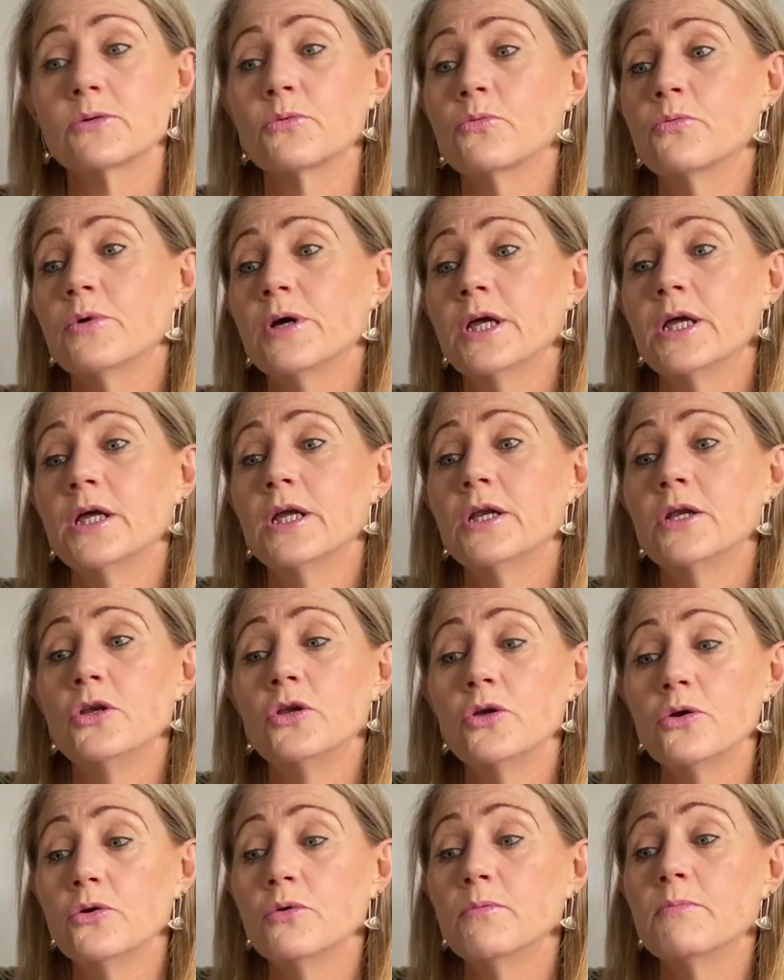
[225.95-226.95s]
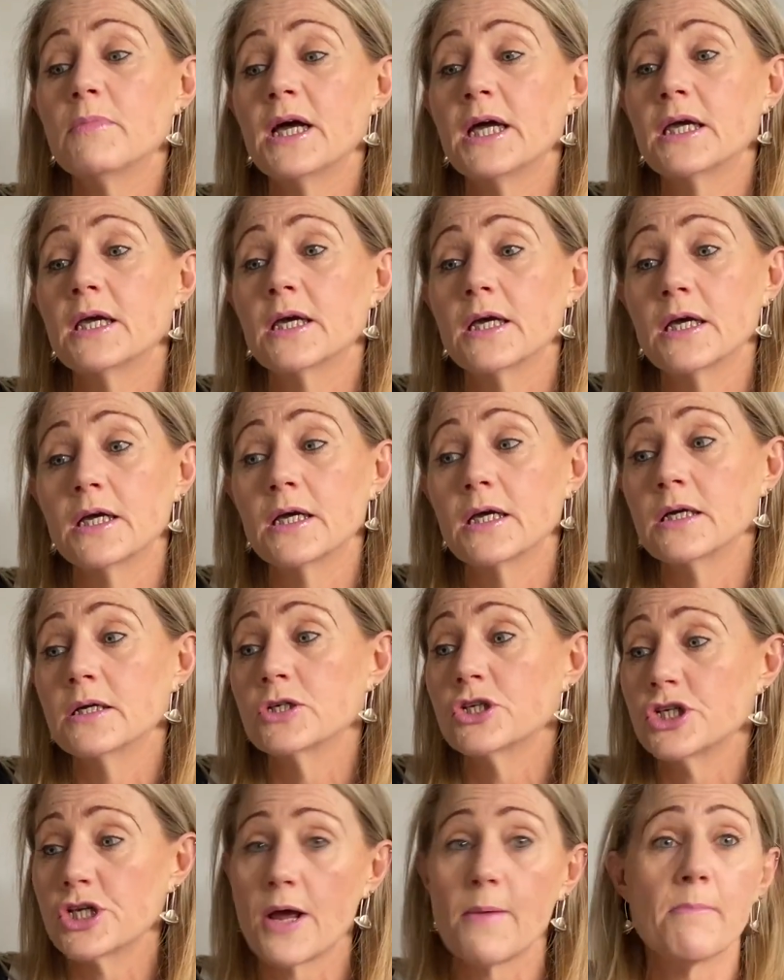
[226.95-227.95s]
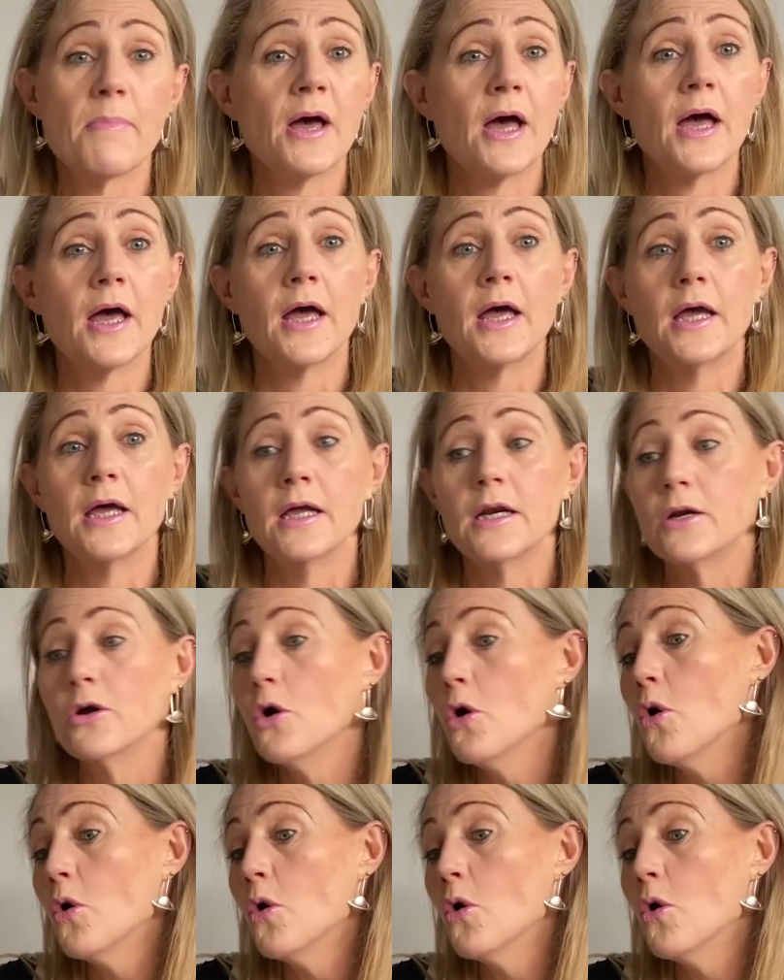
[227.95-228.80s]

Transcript: when you're making champagne